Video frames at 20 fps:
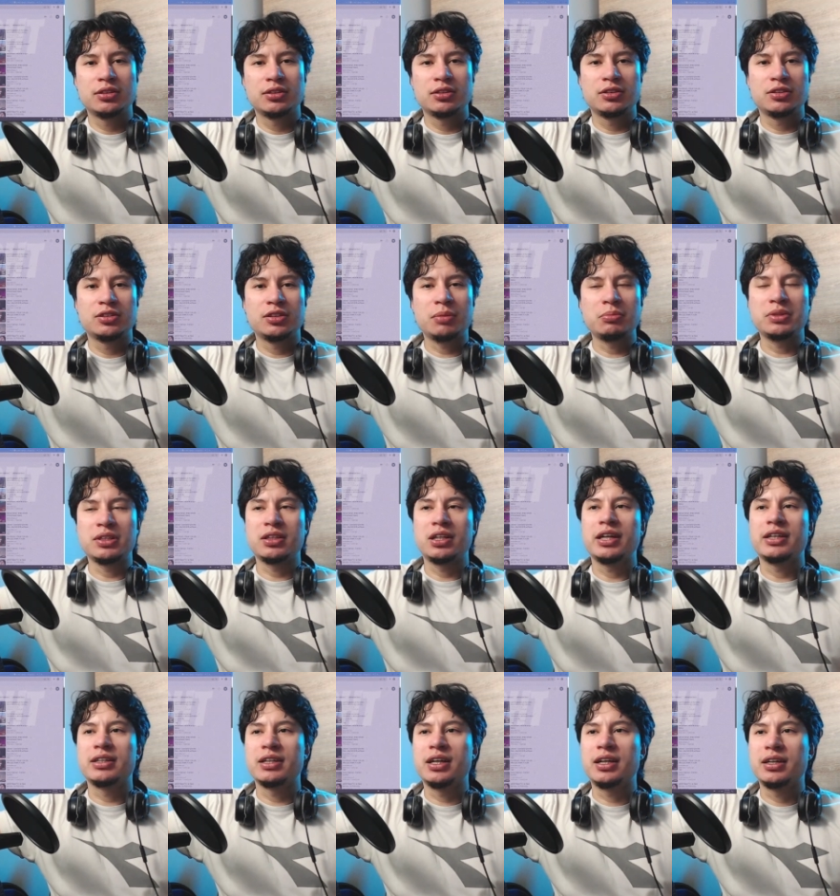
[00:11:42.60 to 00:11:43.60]
something like
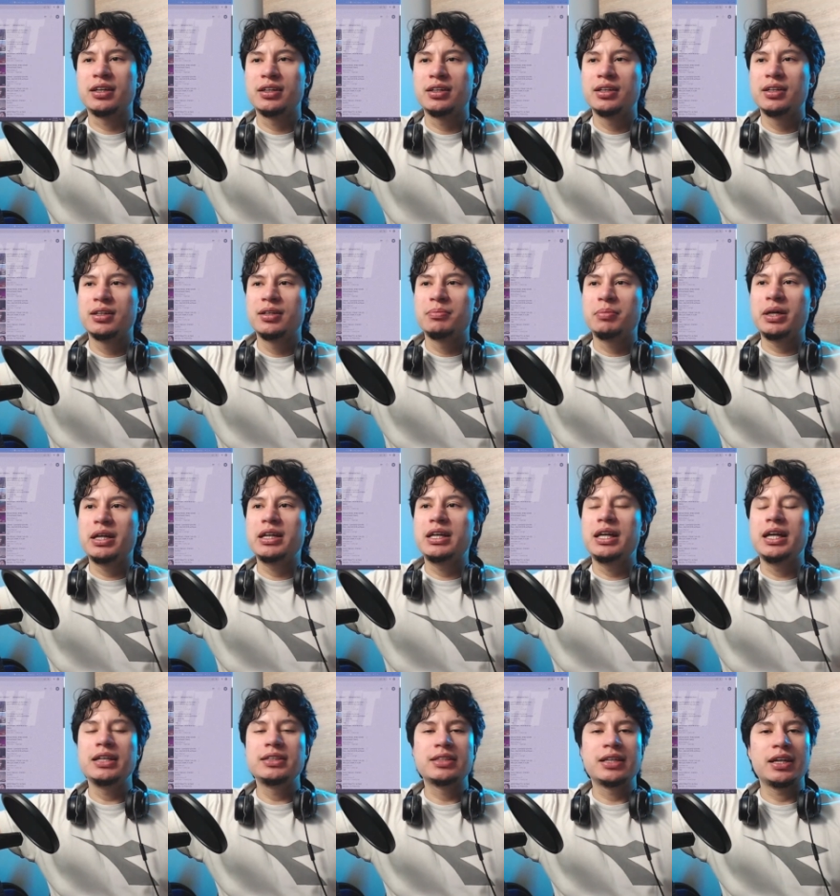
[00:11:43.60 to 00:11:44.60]
that but in
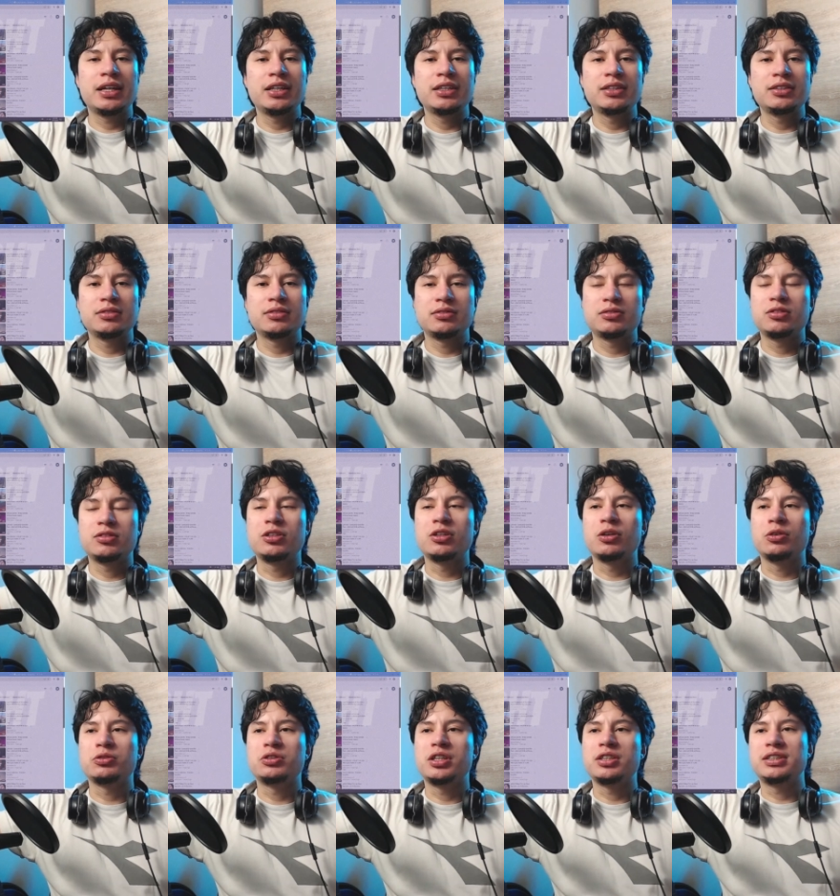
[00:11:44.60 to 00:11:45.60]
his case you know
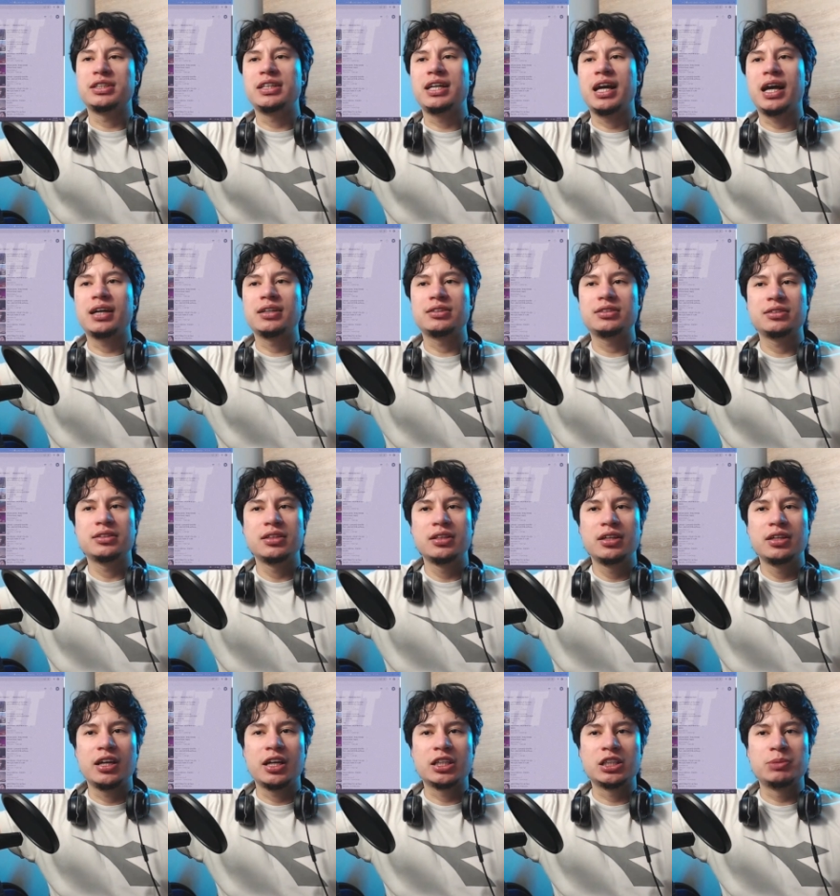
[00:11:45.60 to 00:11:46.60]
since he has
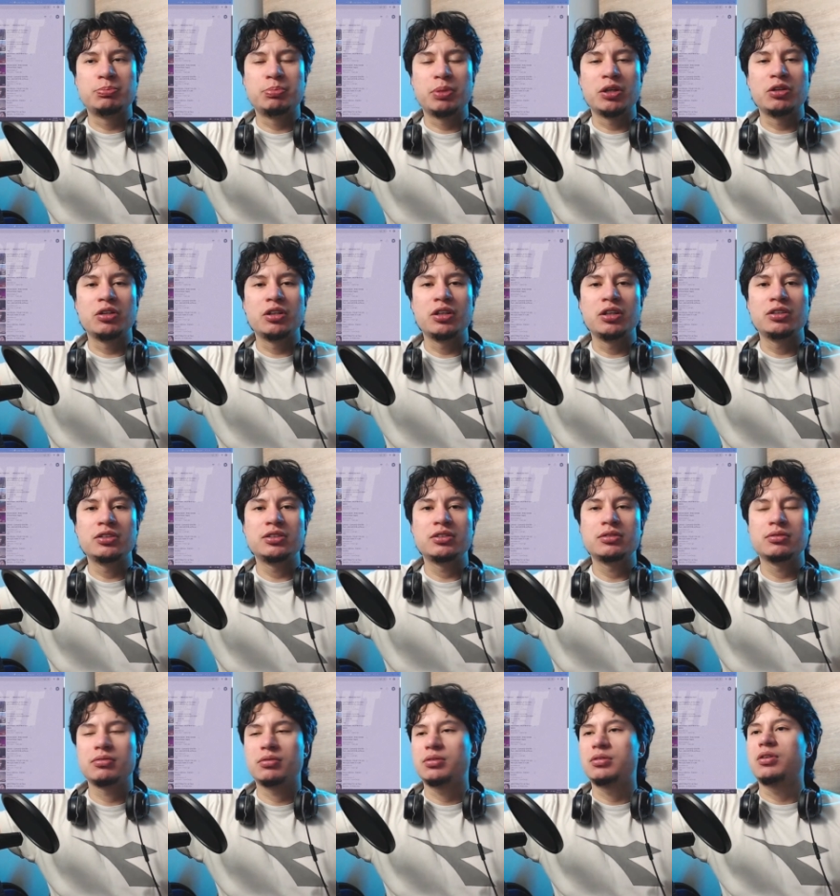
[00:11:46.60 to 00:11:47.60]
experience
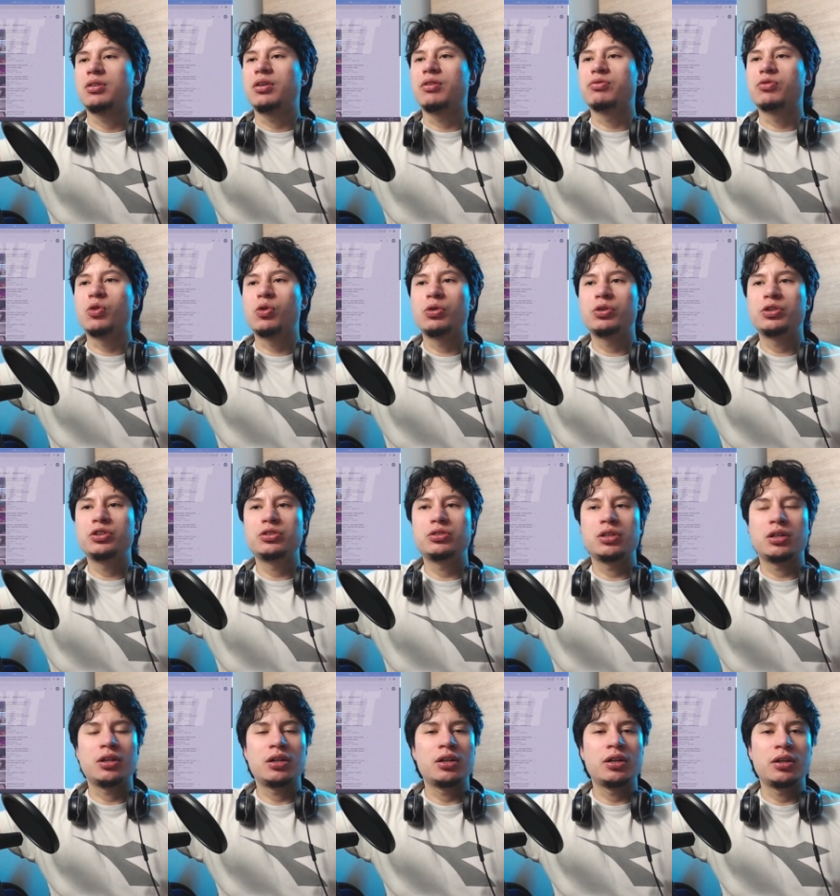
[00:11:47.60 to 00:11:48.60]
of course
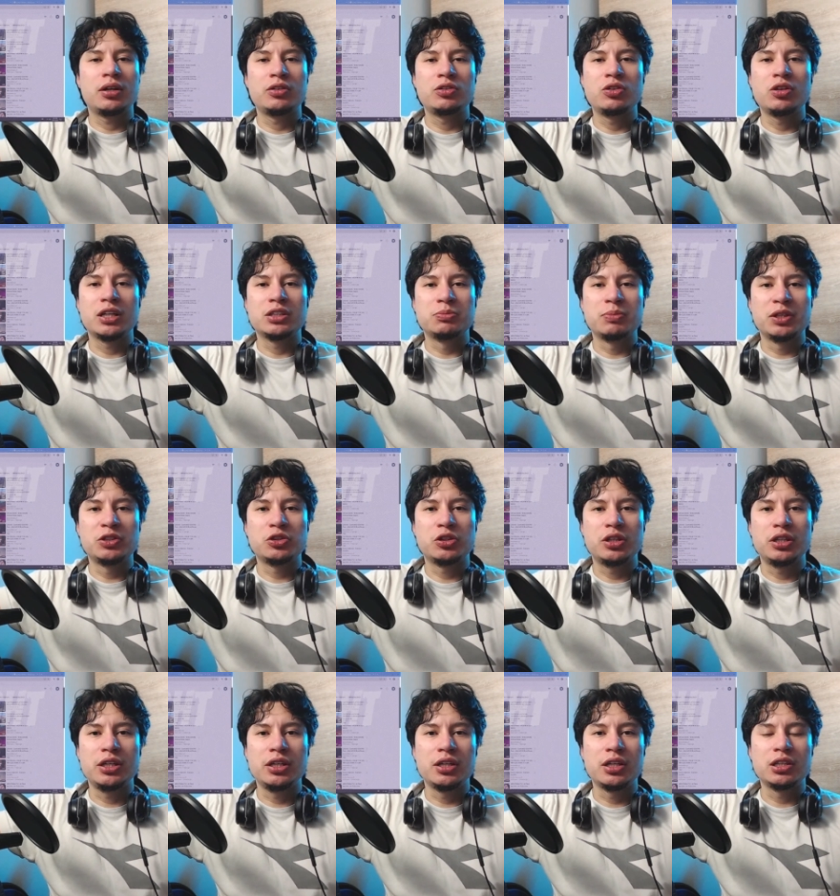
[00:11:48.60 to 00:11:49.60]
uh, you guys mentioned
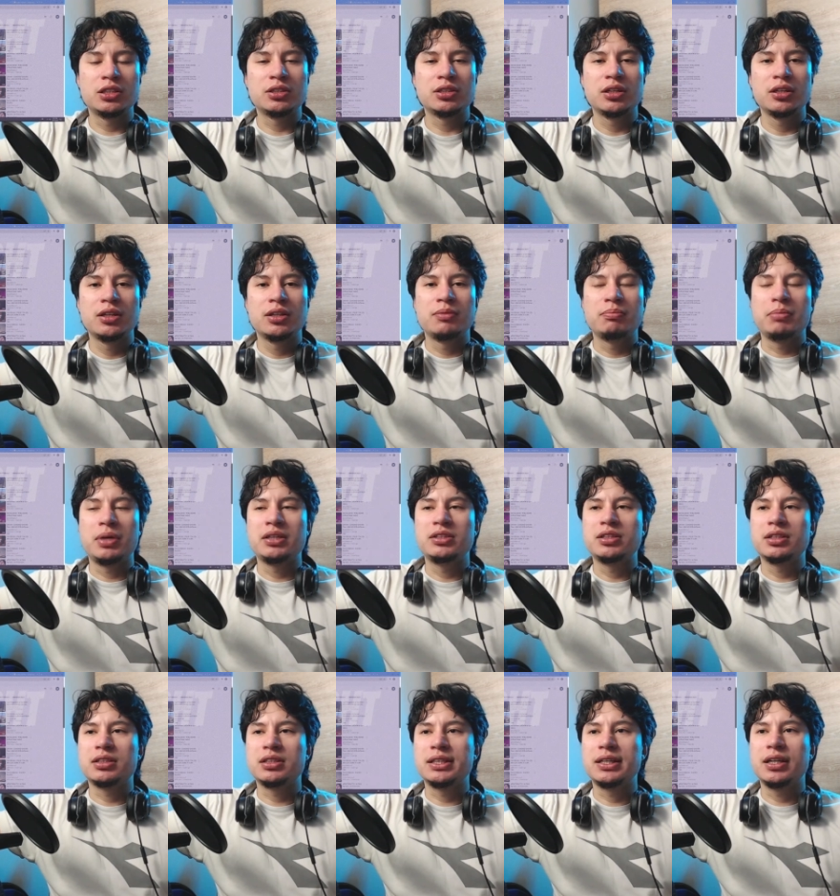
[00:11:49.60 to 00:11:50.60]
he is
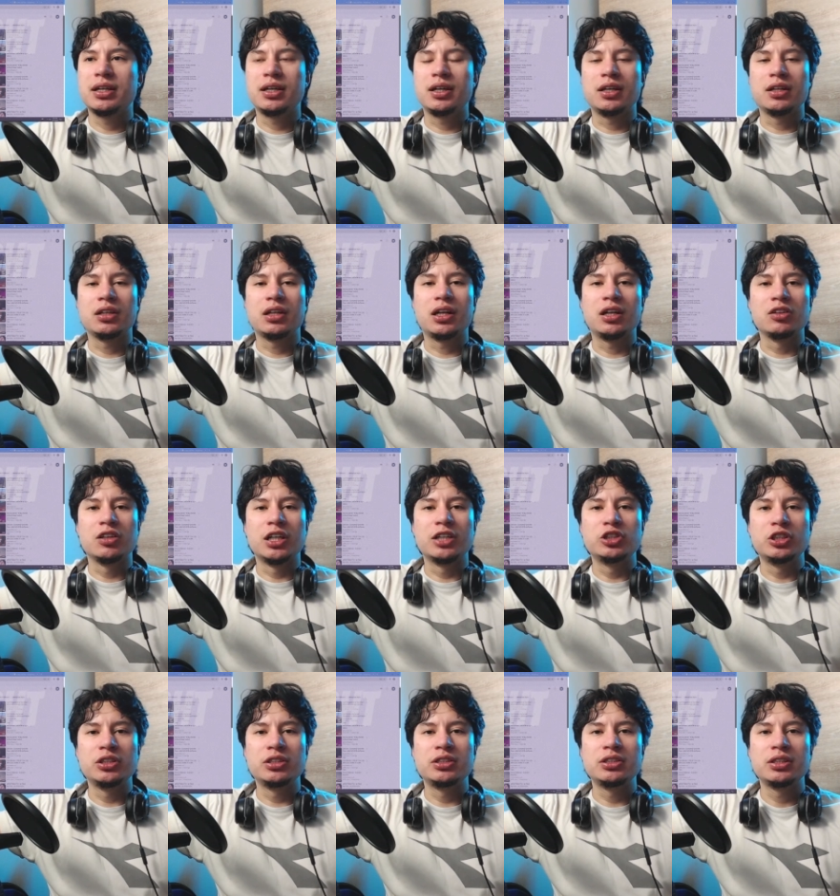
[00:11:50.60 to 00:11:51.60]
basically a, a, a
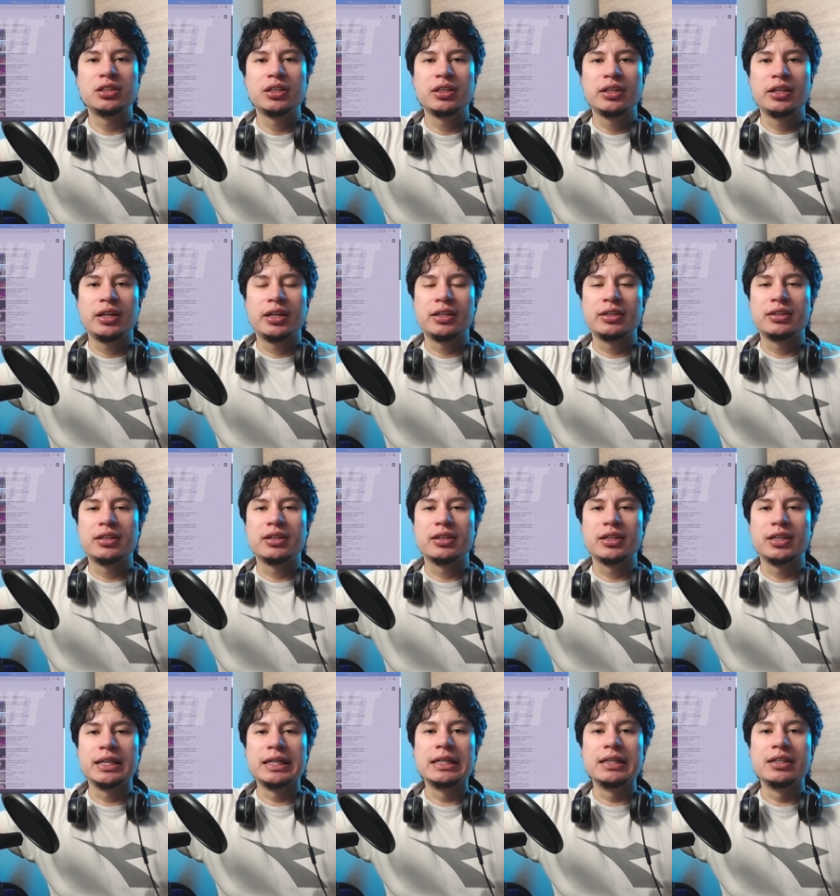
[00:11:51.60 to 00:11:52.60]
legend in the
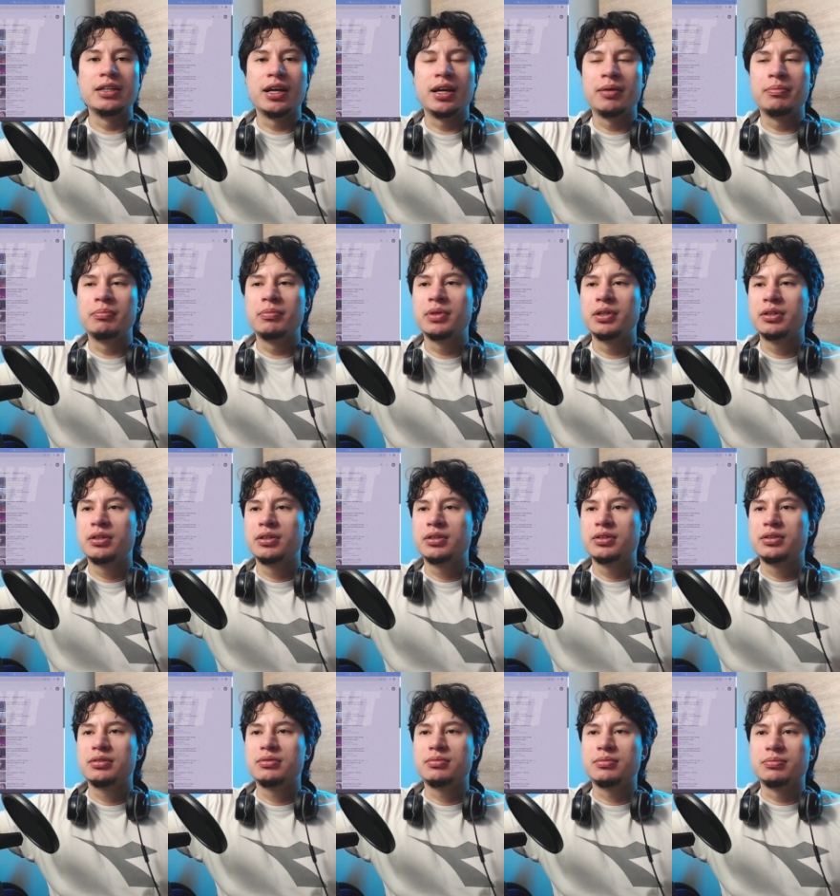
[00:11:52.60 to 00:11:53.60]
edm
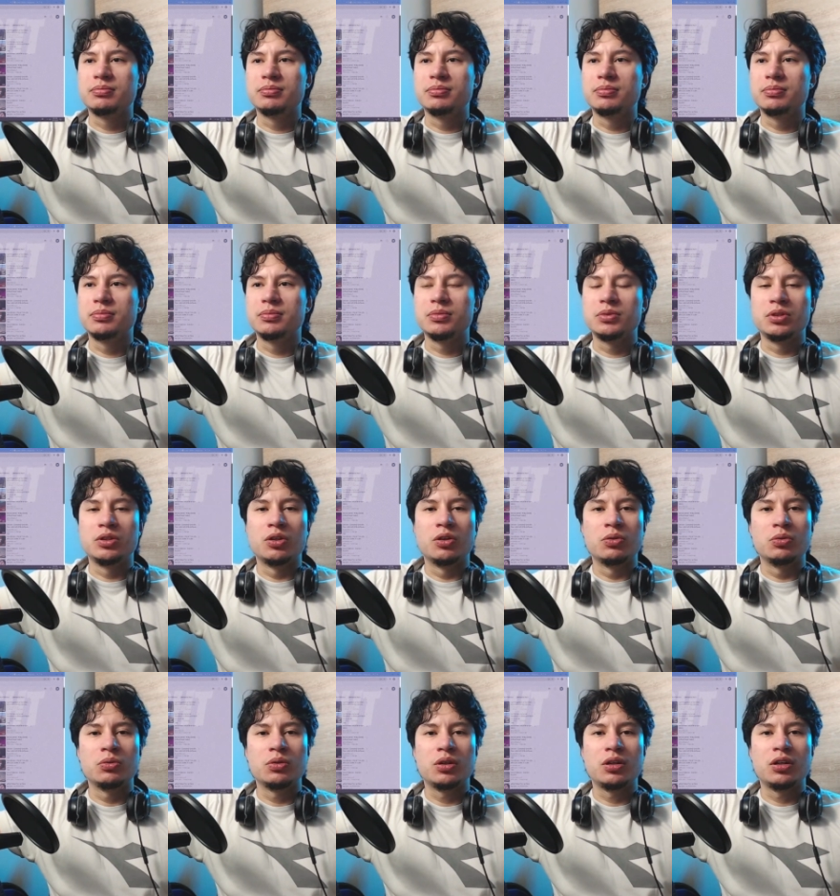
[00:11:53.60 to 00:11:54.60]
mm, you know
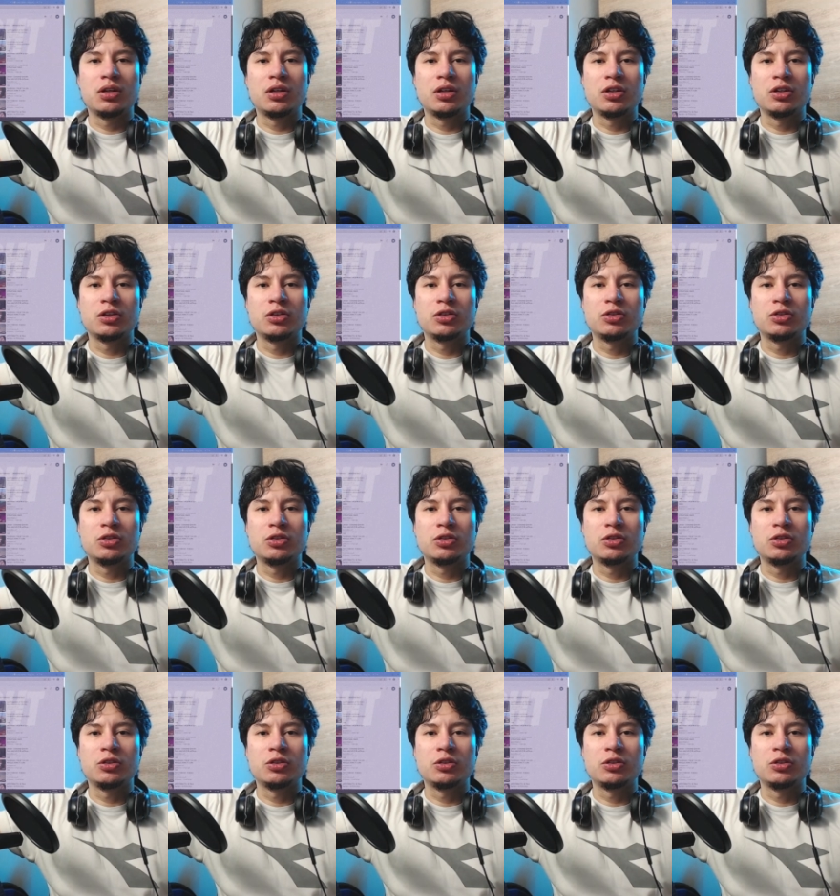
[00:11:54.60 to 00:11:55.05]
uh,